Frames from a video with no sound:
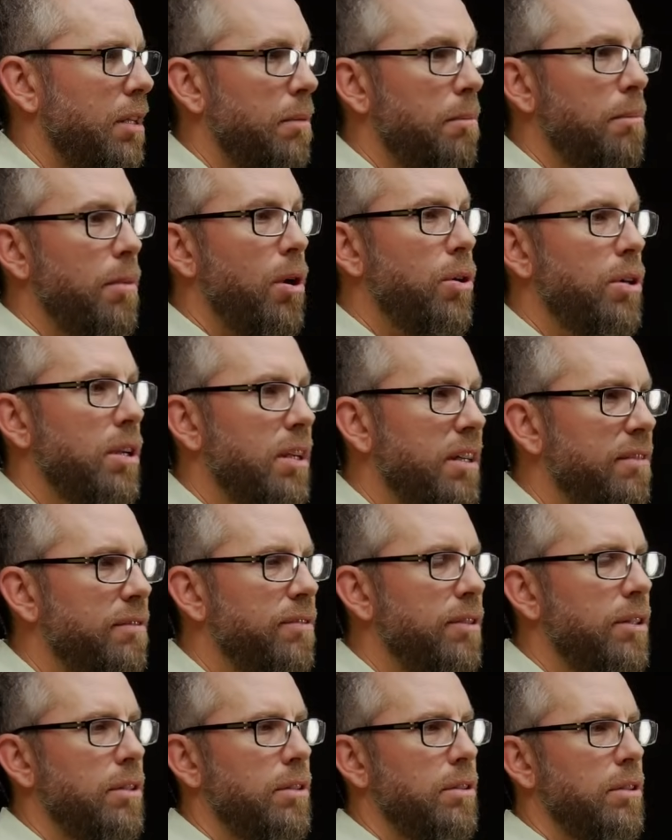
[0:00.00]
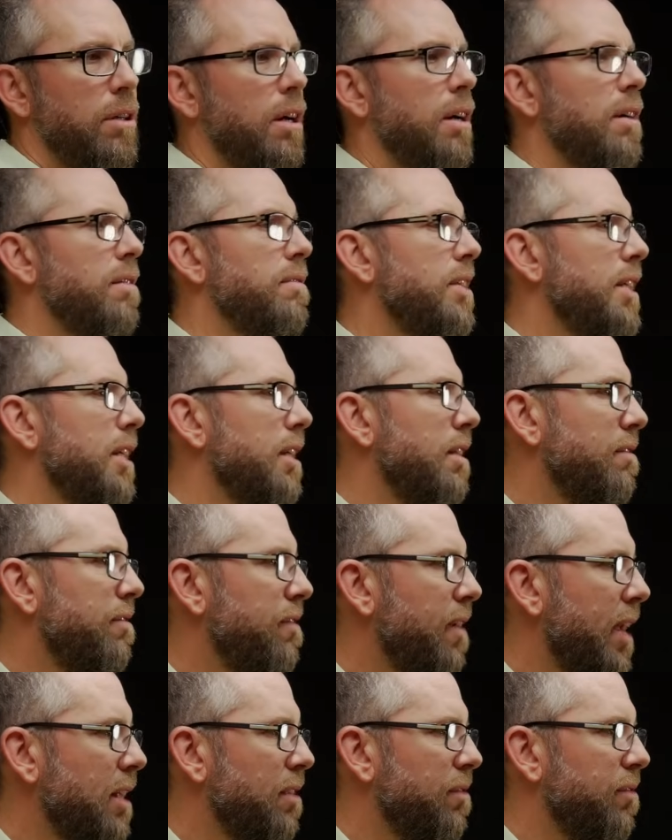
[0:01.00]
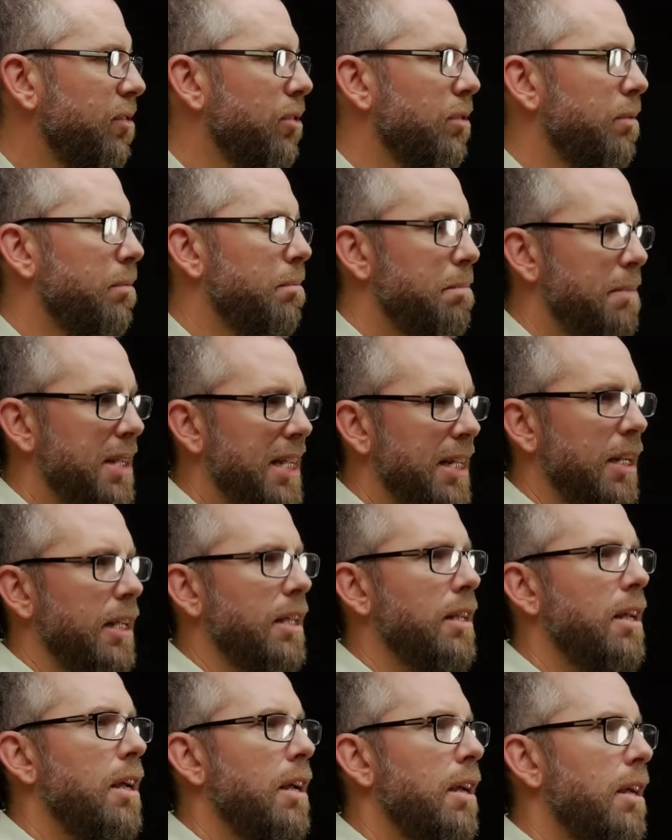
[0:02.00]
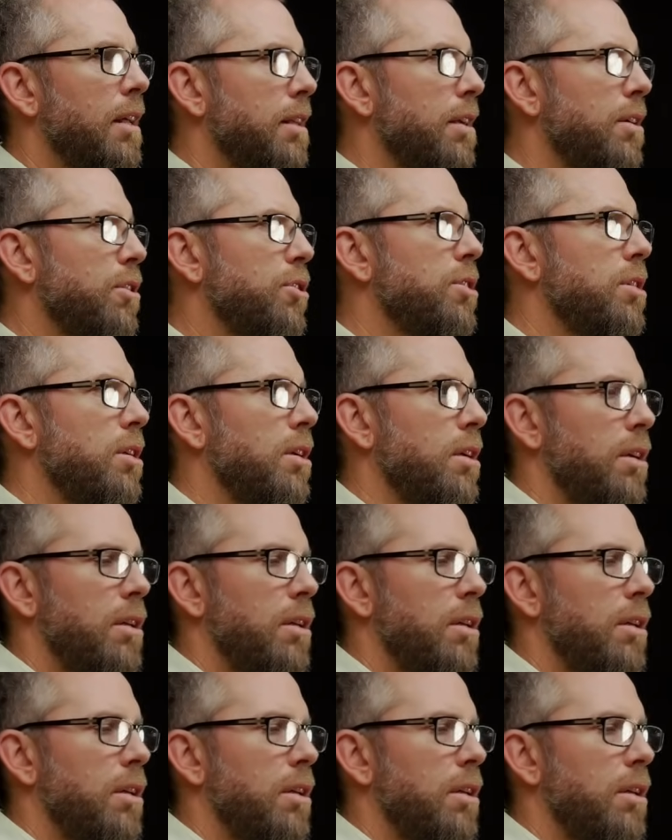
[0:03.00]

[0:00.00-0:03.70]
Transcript: the motive of the unfaithful. Meaning, there's